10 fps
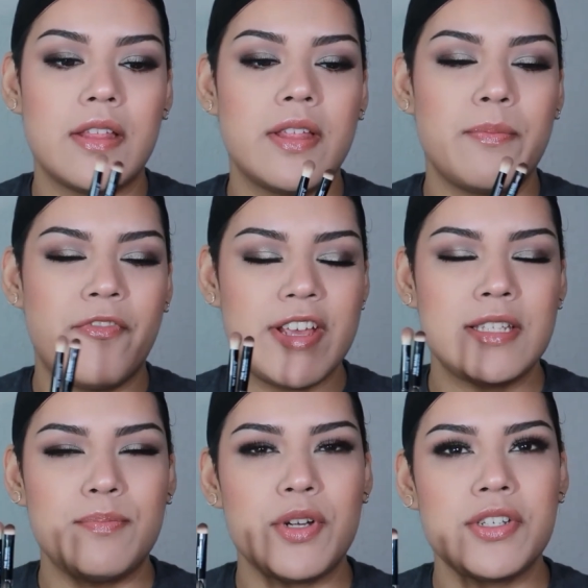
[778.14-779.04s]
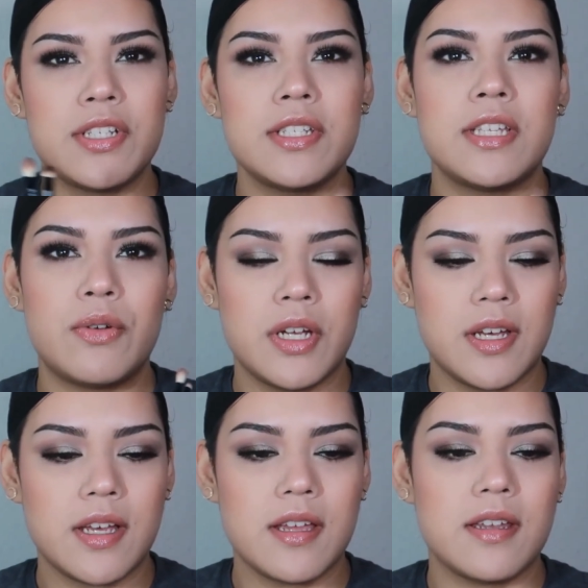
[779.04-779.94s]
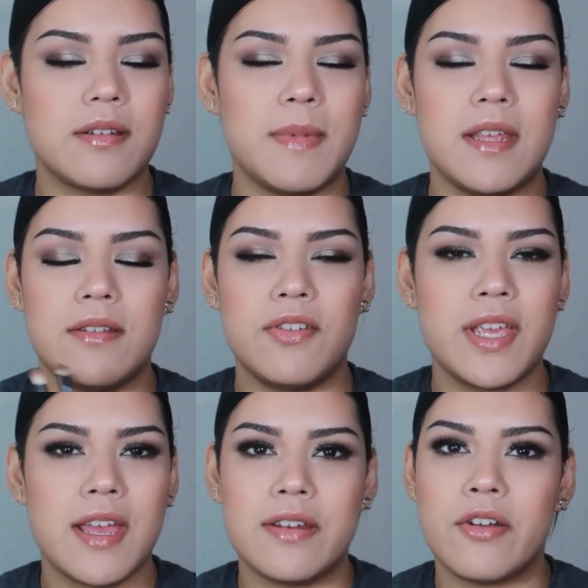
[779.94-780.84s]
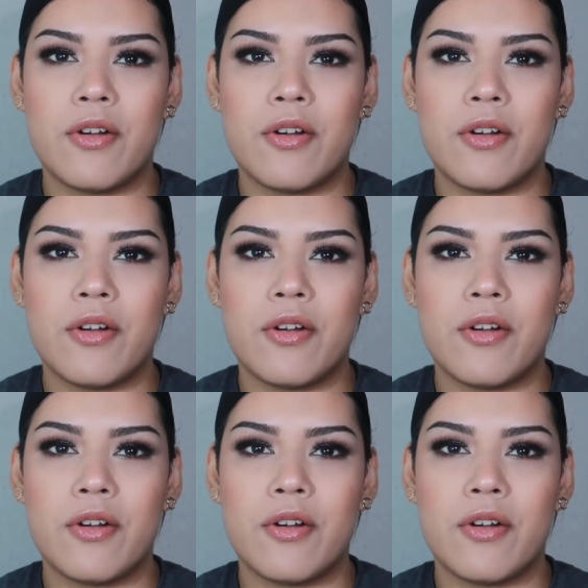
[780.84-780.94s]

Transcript: the face brushes, they were good. I mean, you can't